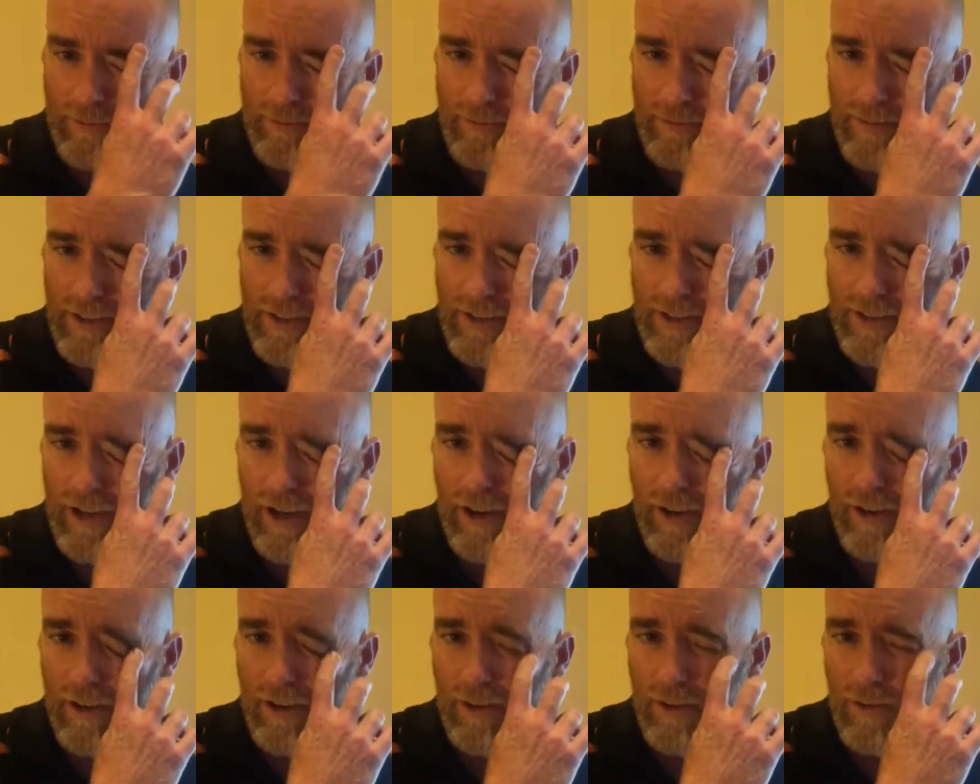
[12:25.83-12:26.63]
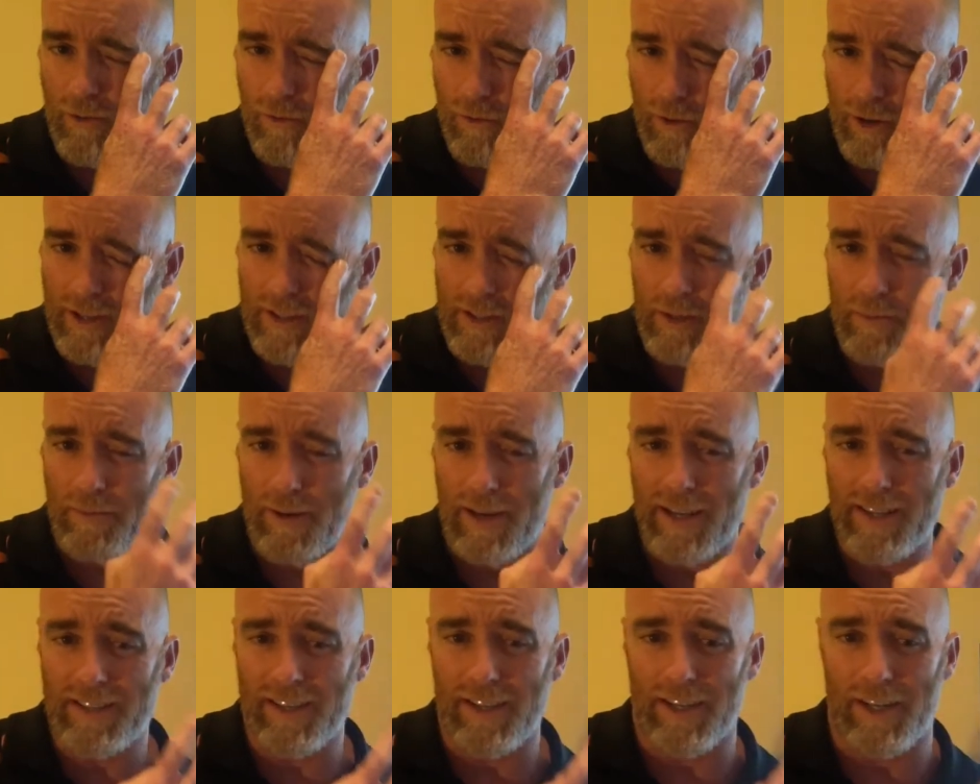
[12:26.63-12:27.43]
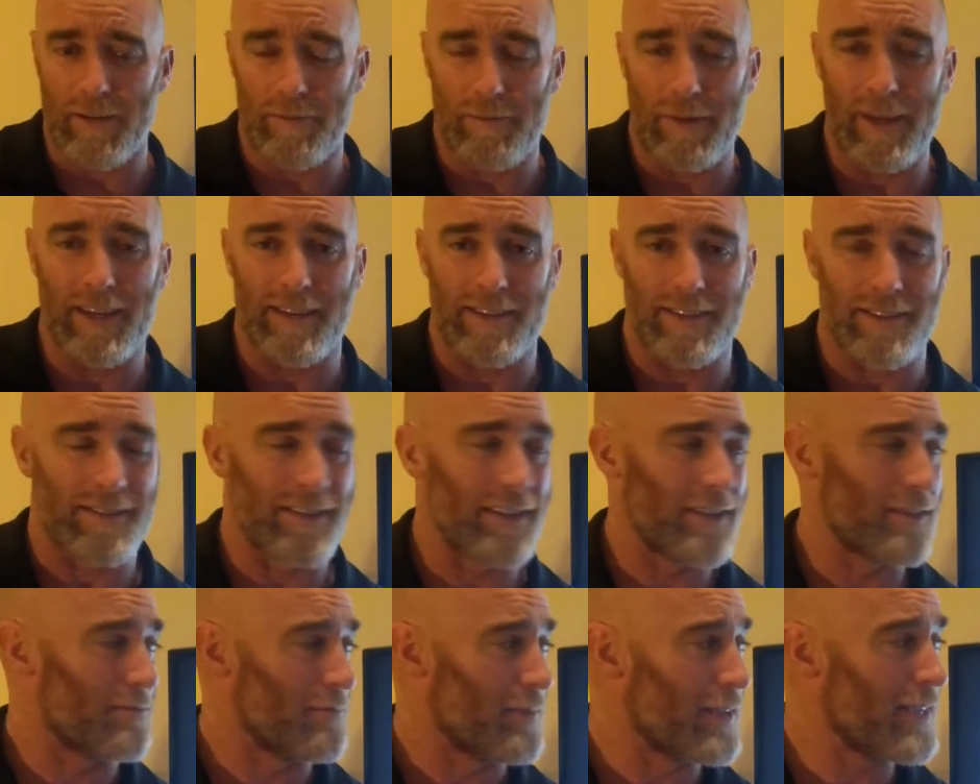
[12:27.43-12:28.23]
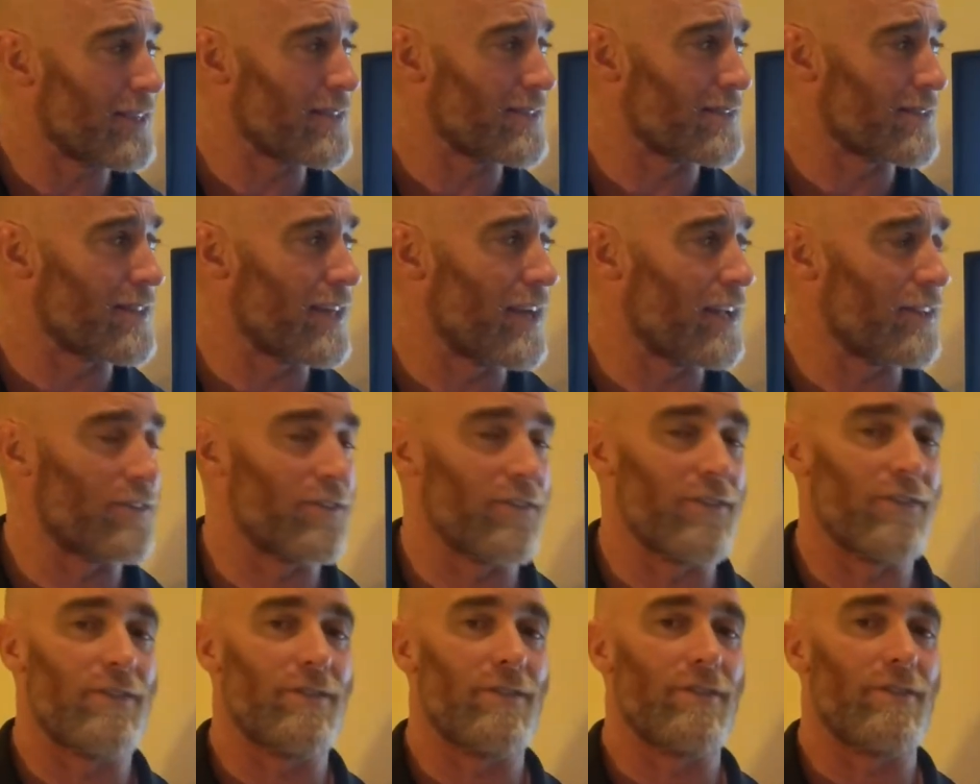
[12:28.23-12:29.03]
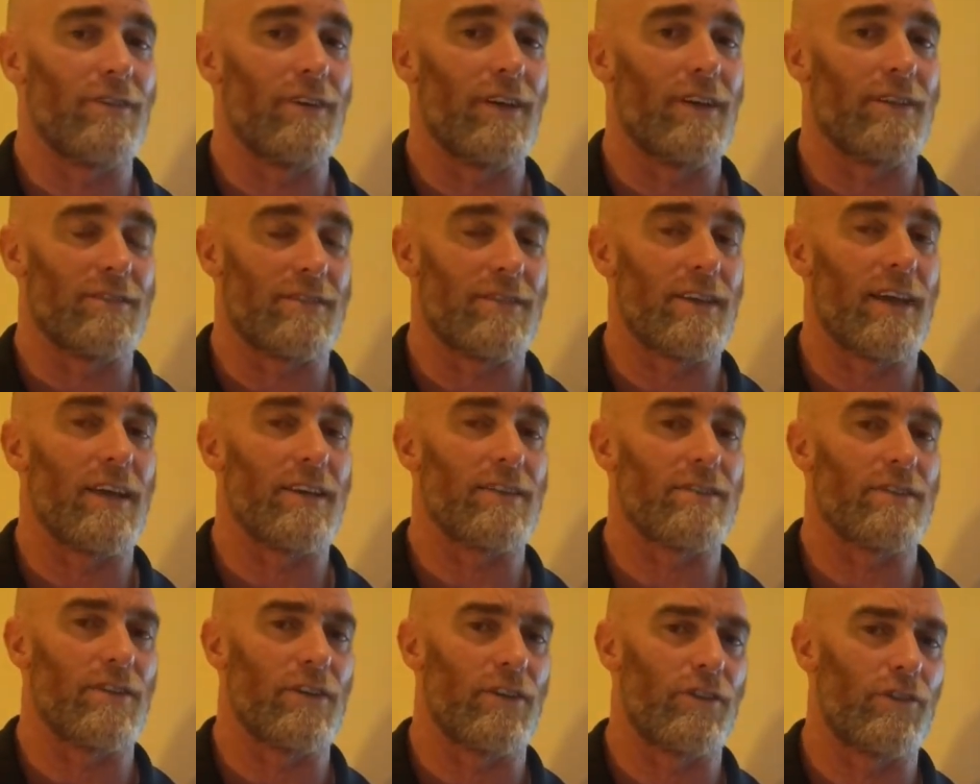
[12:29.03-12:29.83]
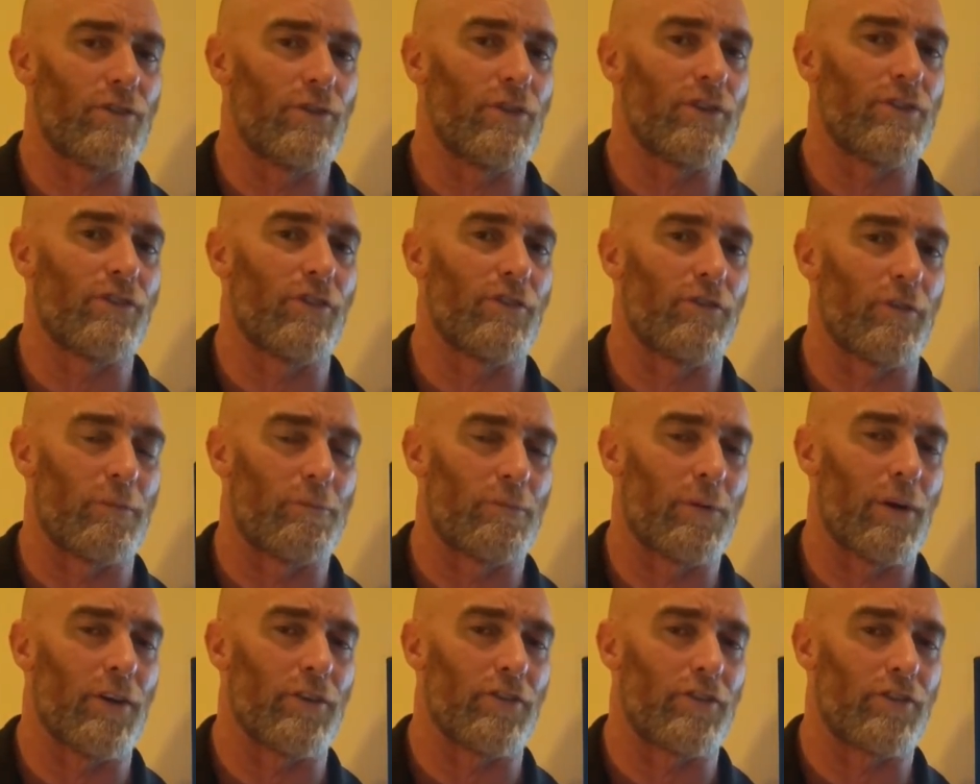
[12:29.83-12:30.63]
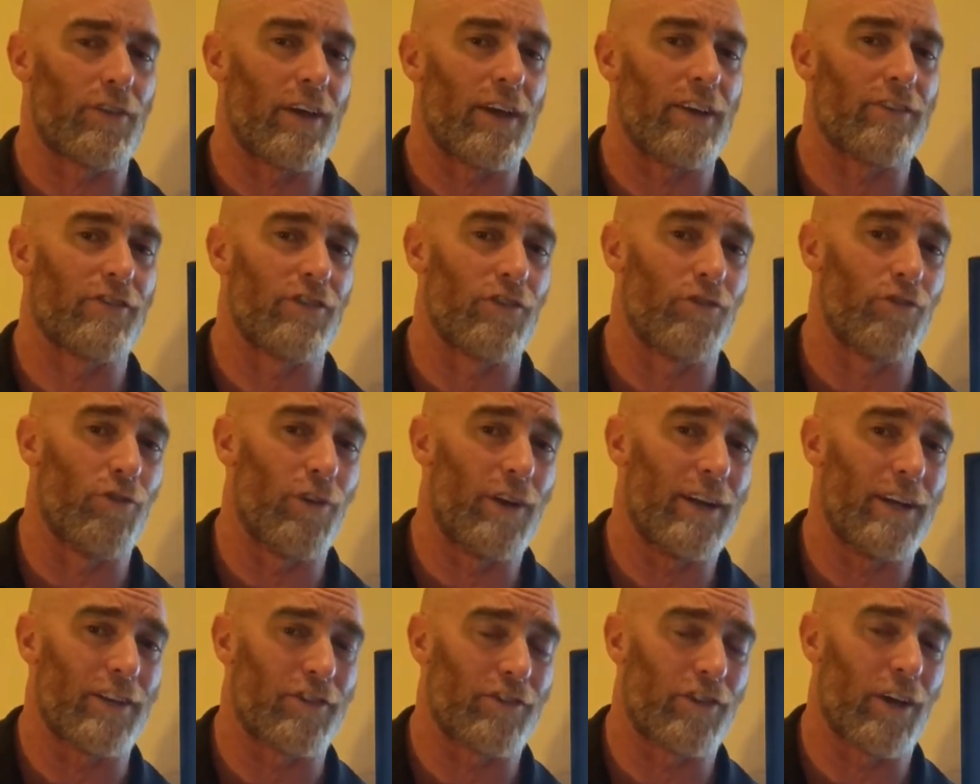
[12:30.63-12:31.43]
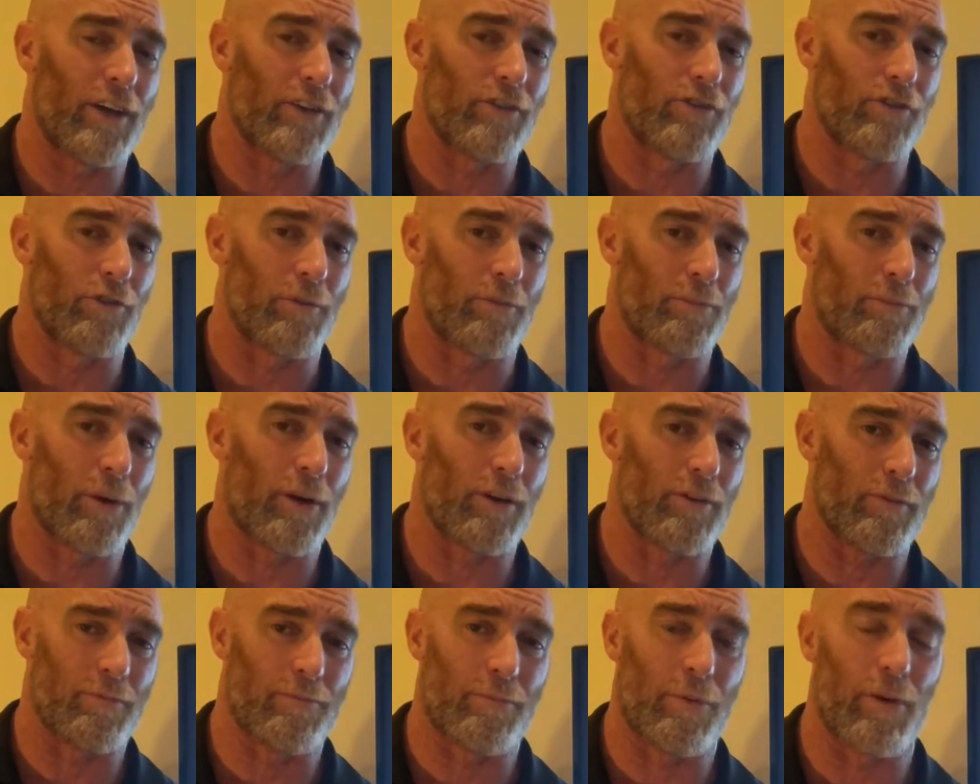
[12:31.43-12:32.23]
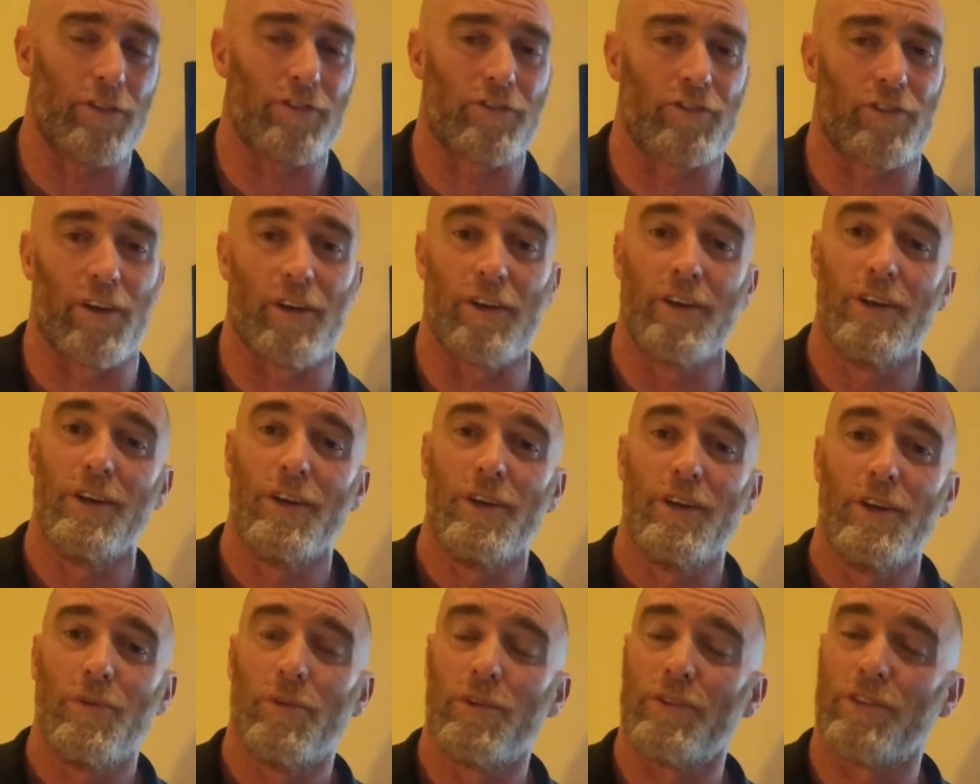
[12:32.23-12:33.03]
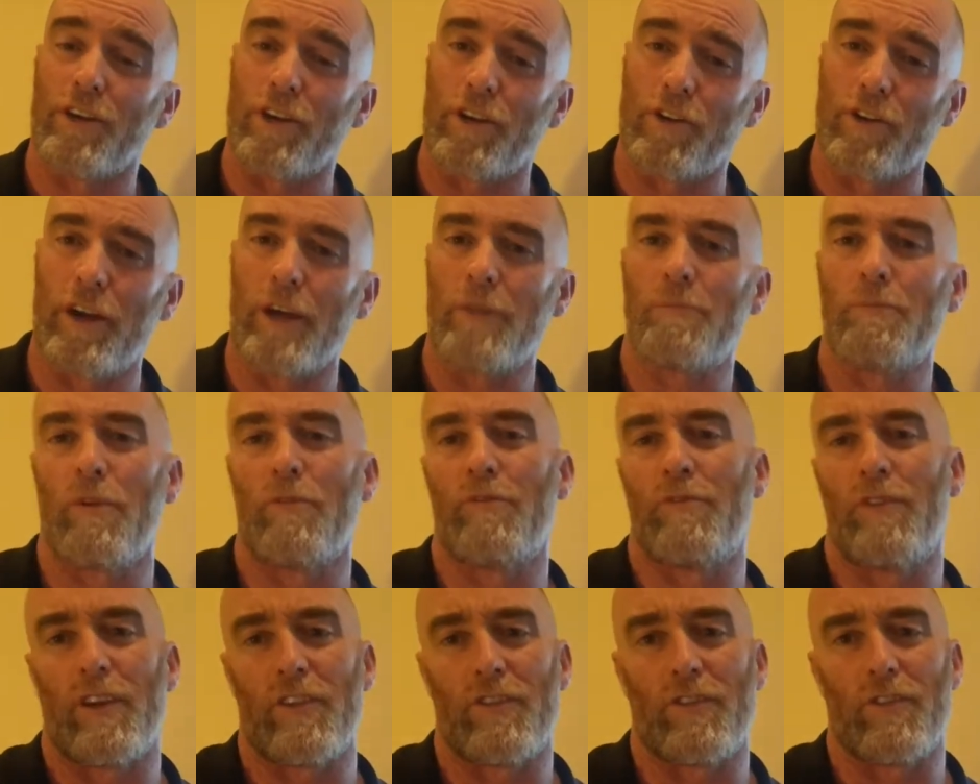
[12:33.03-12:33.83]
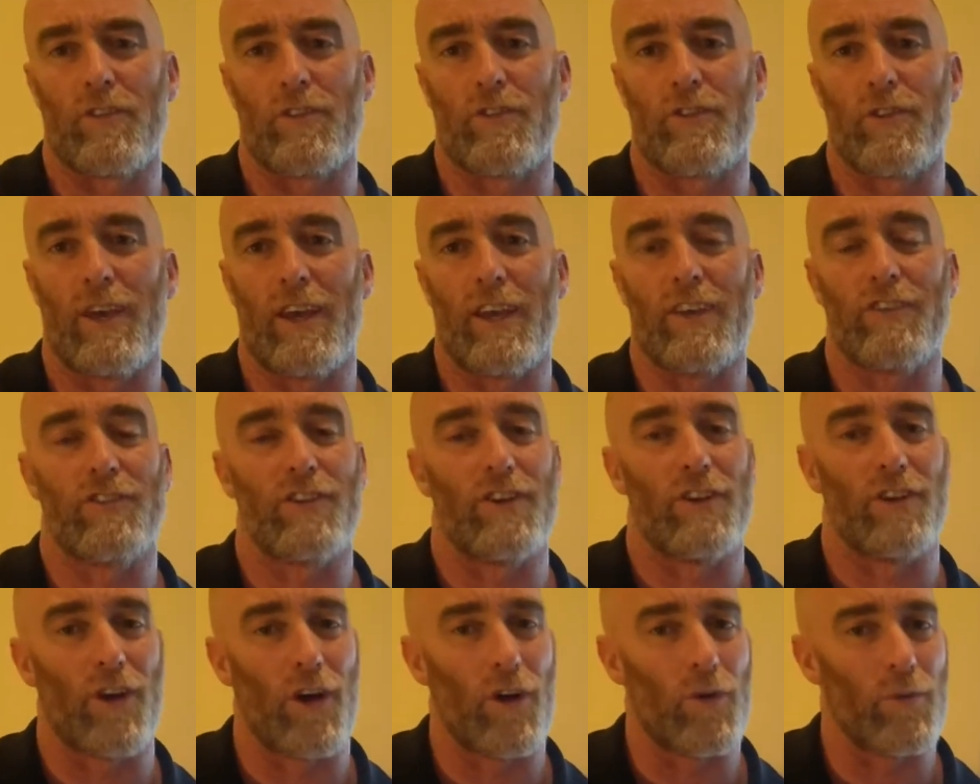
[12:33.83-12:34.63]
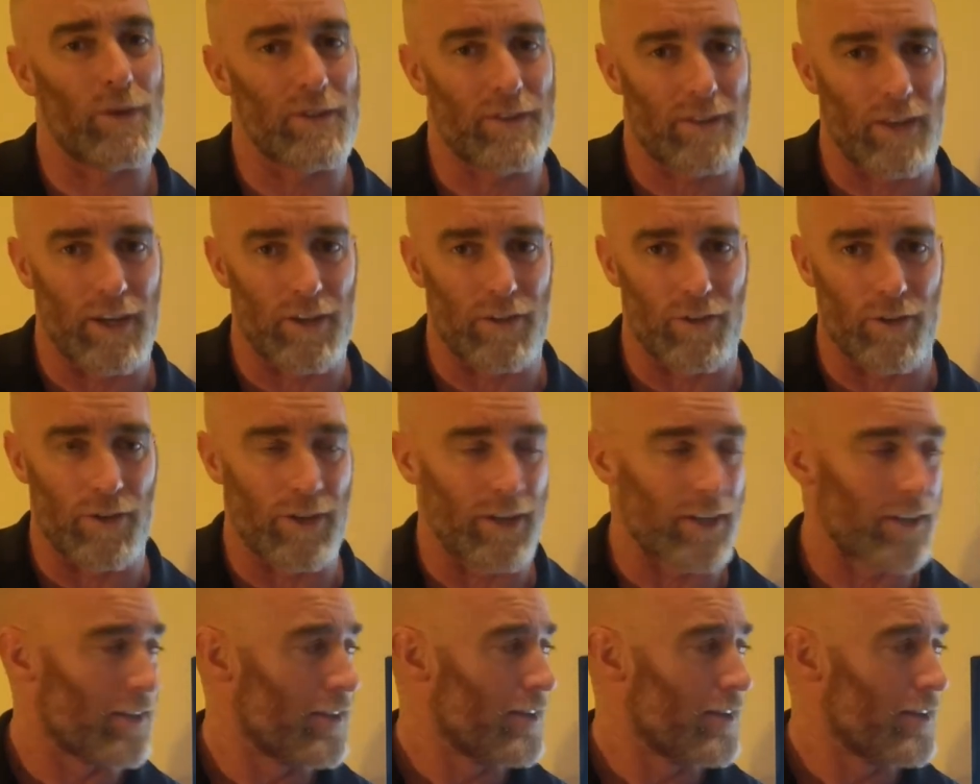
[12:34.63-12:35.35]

So what does it basically mean? It means that it takes an intuitive approach to actually really change your posture with the correct professionals who actually know what they're doing.